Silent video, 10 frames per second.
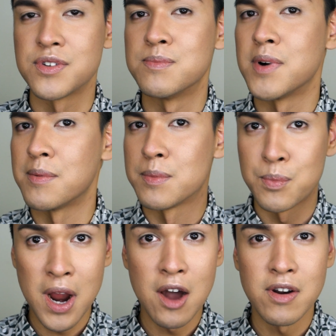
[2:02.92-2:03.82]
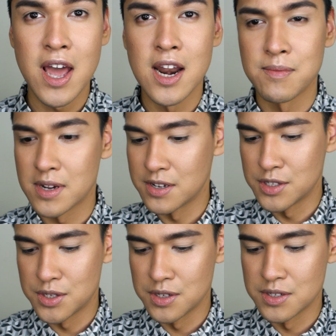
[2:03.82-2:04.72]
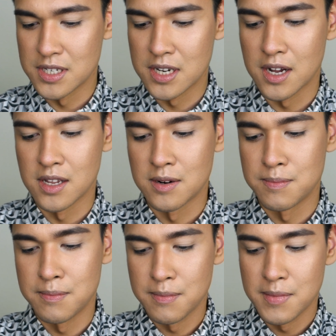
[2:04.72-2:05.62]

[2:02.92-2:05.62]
from Bobby Brown, and I'm going to use the color